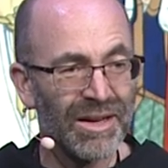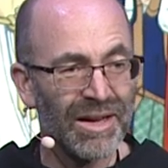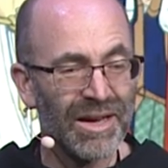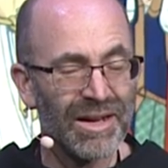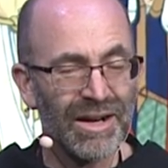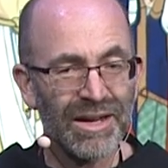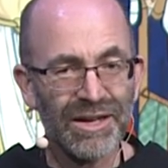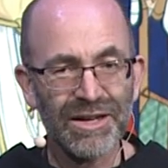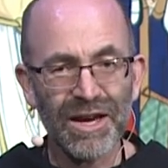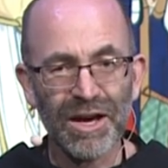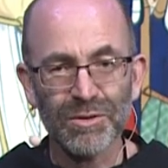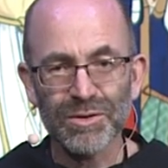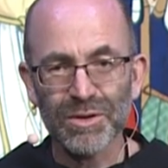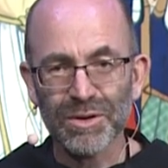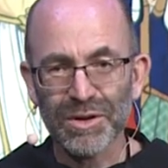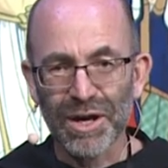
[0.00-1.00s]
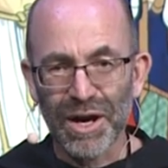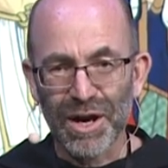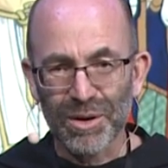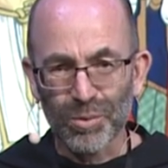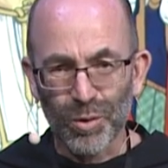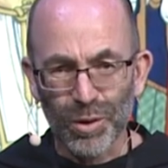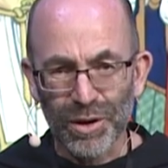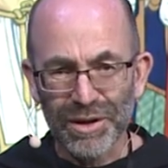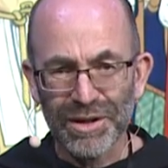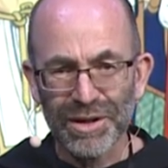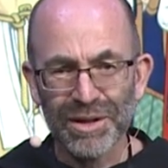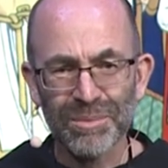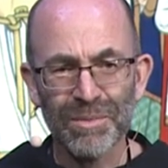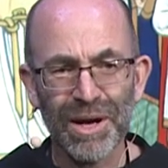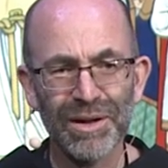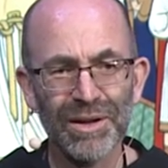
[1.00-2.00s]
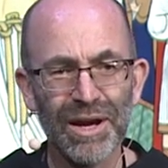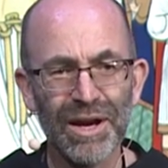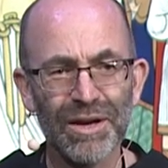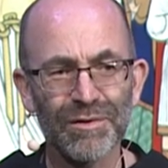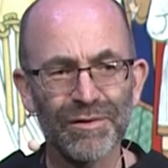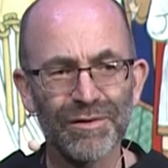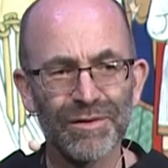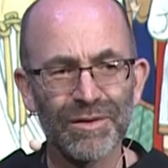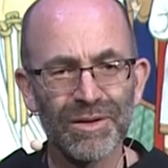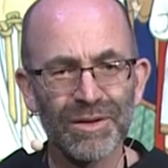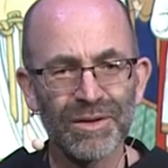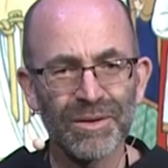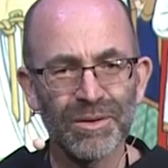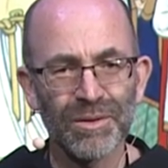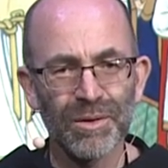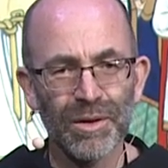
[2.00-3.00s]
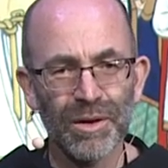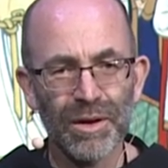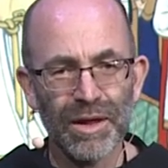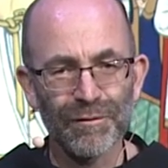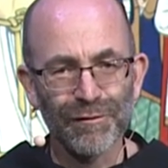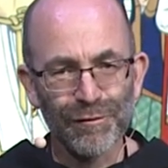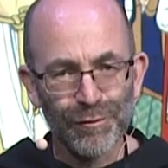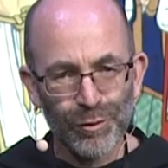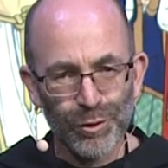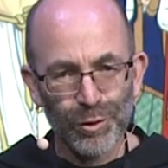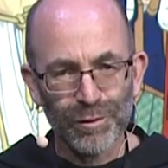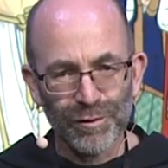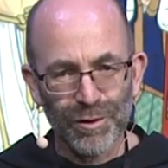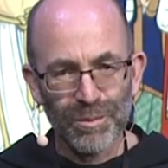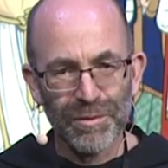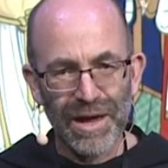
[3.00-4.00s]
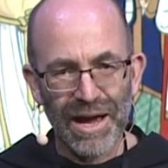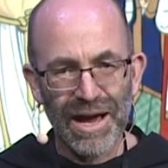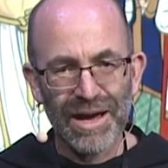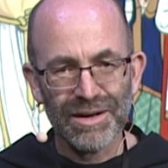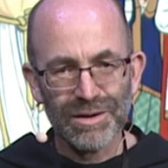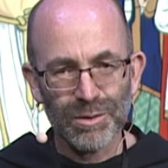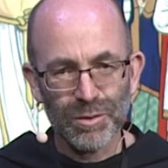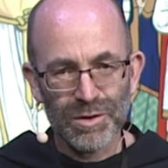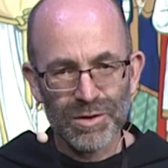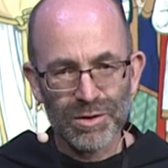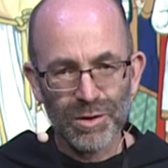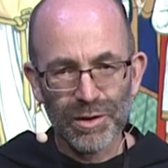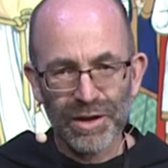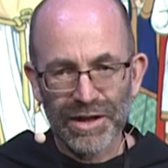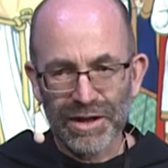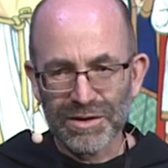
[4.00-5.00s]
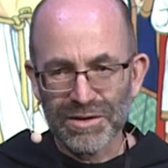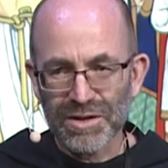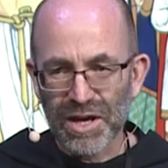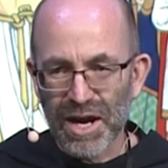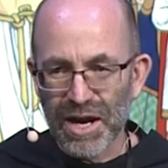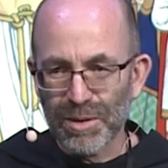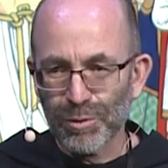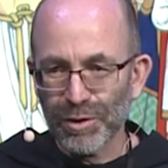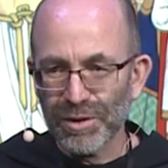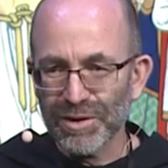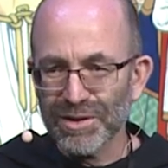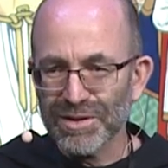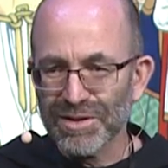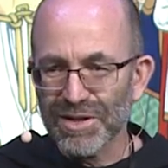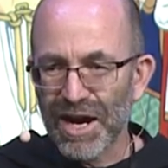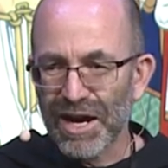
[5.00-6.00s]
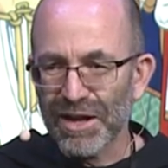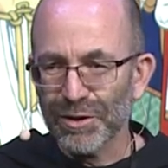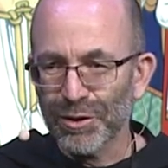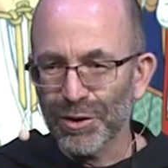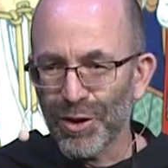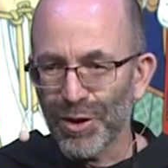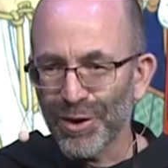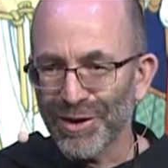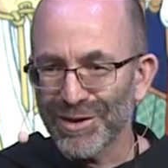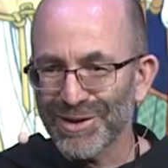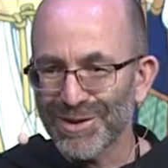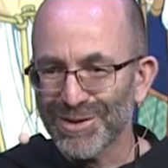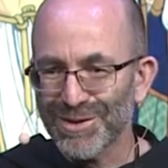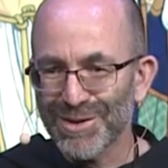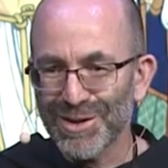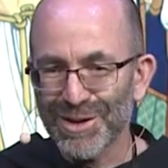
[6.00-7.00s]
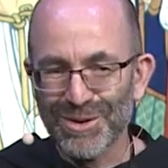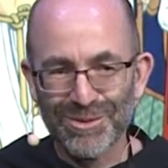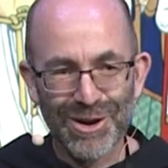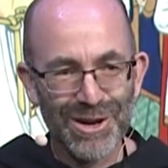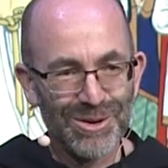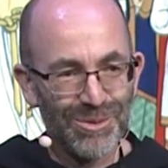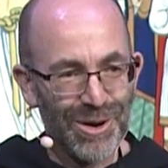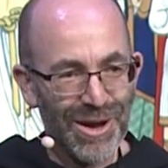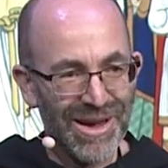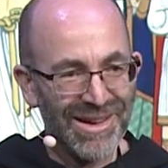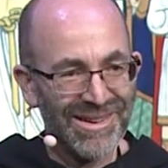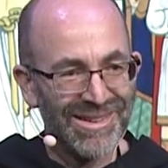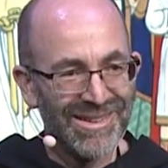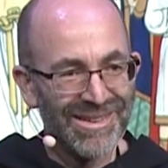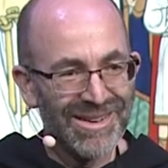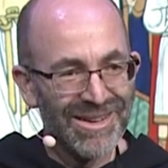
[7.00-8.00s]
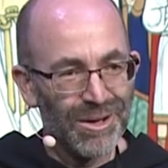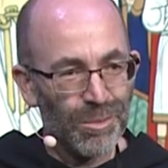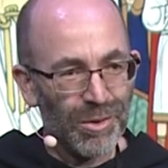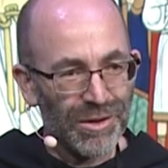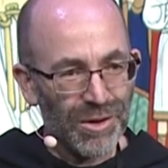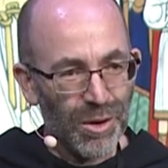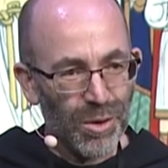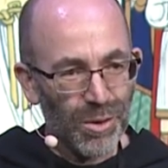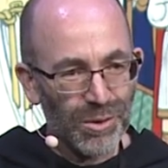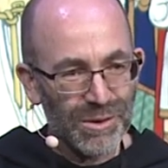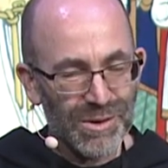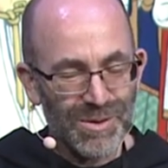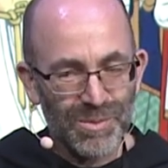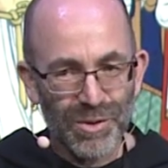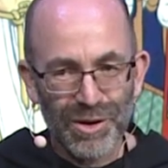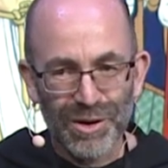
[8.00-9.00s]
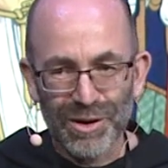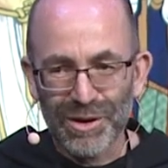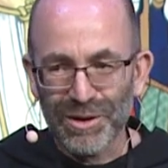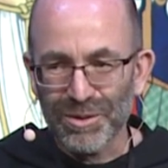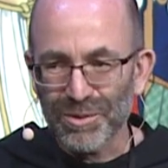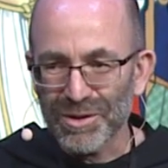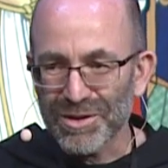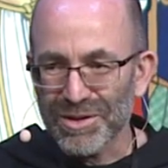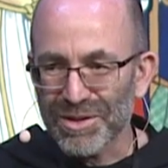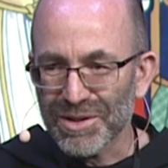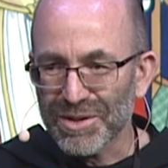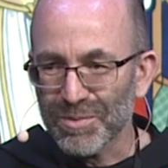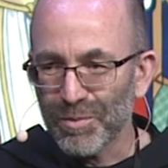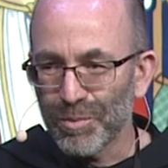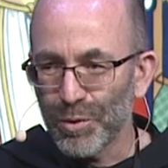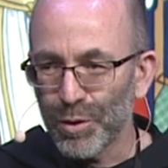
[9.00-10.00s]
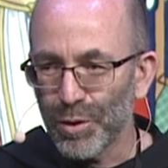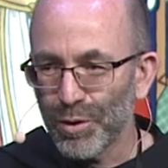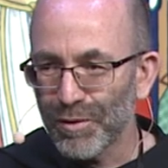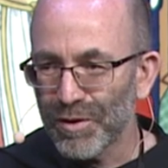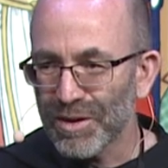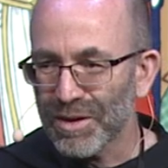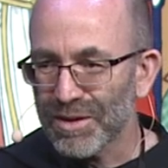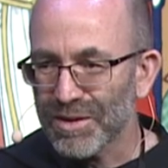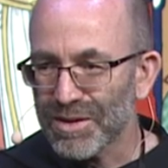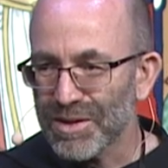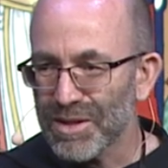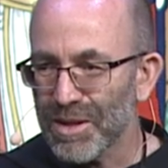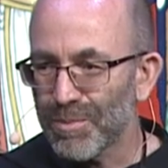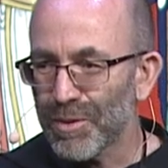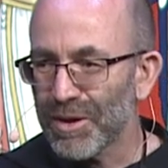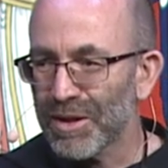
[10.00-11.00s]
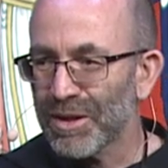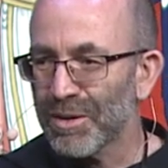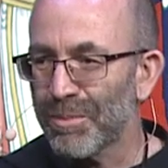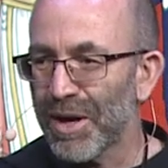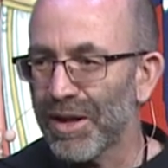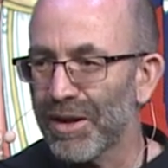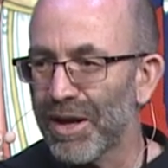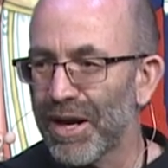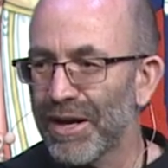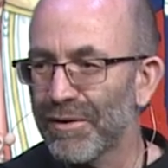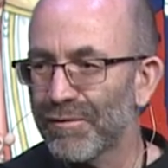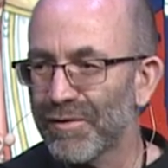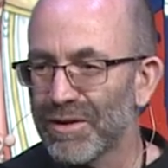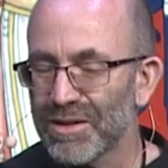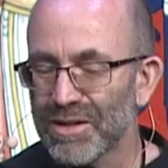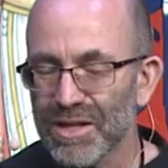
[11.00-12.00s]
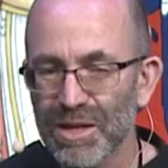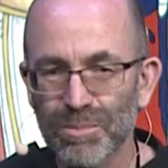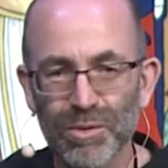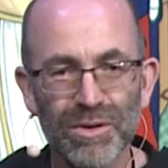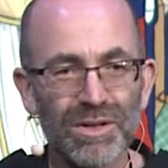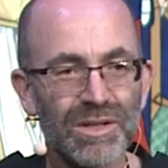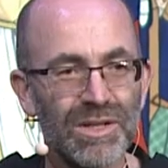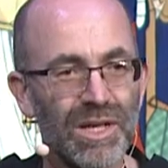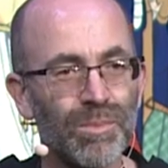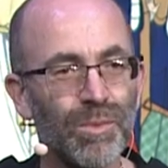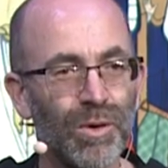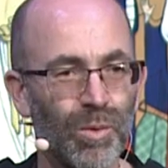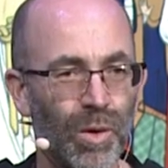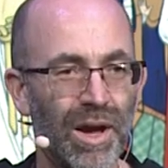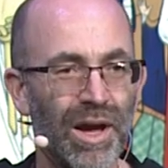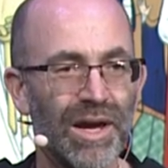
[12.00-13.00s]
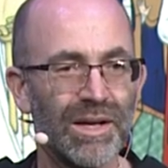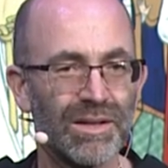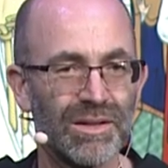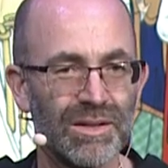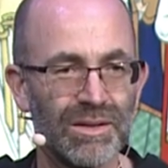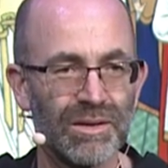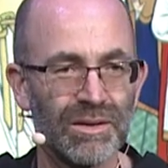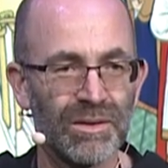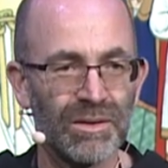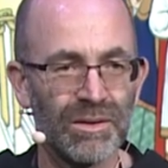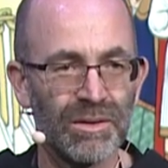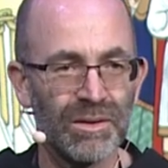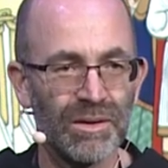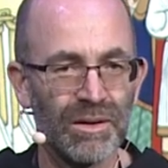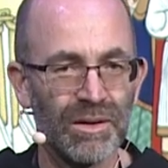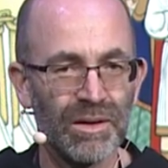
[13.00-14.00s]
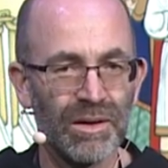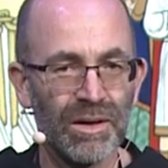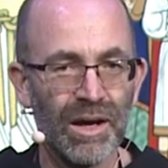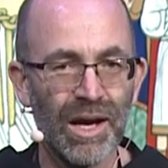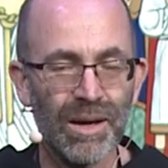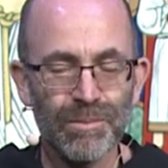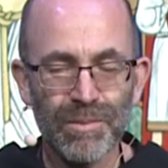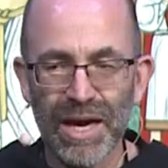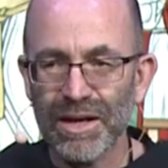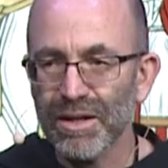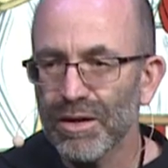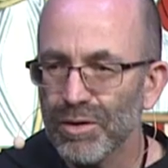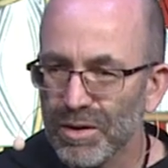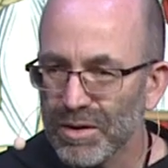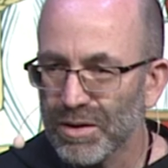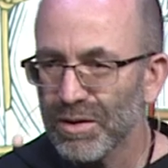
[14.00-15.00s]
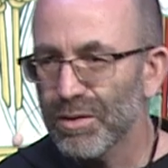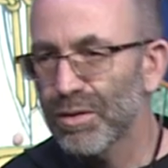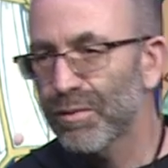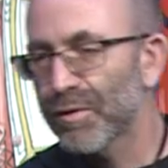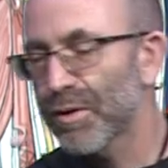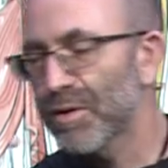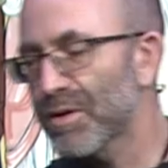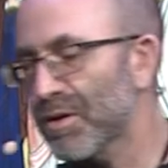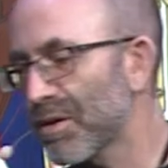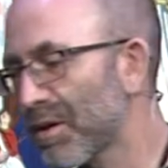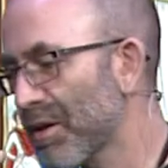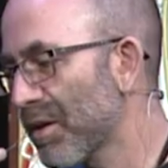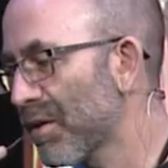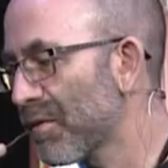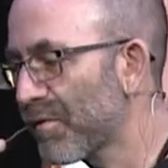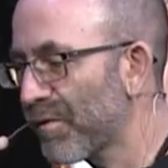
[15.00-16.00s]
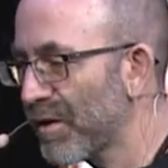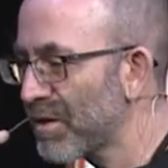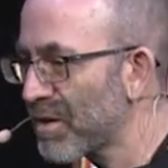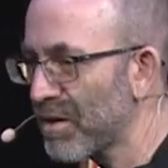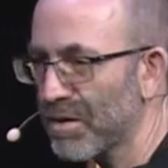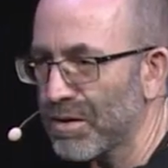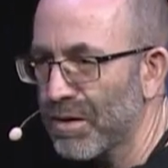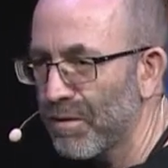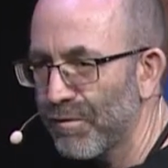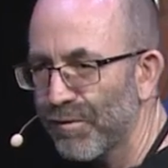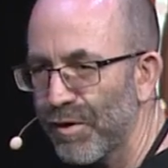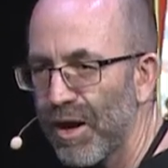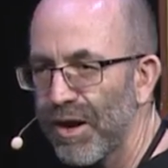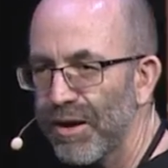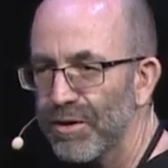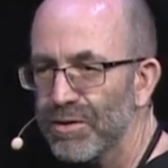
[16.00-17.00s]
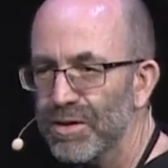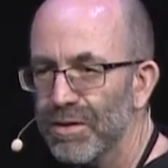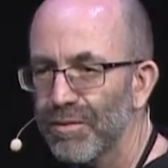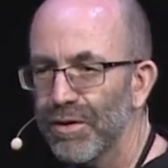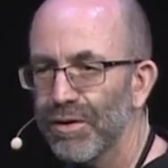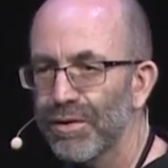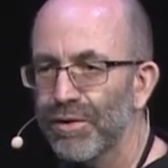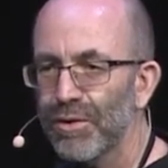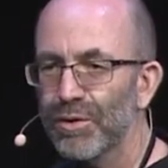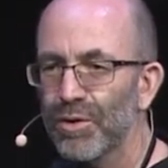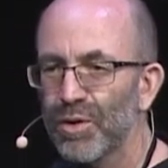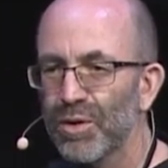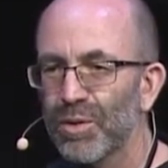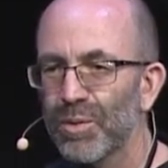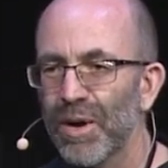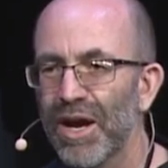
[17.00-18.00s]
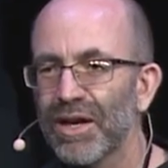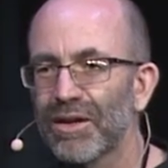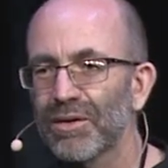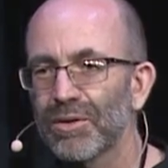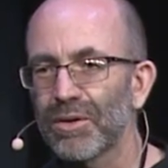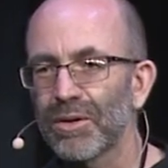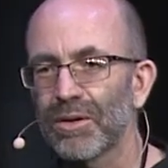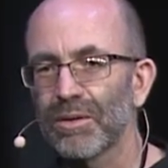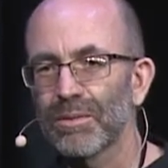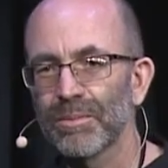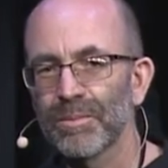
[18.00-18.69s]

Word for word: And I encountered God working in my life, and fruit from that, it was sort of like a time-release Tylenol. I didn't see it right away, but the Holy Spirit was just moving and seeping into my life in deeper and deeper ways. I met here at the university the Franciscan Friars of the Third Order Regular.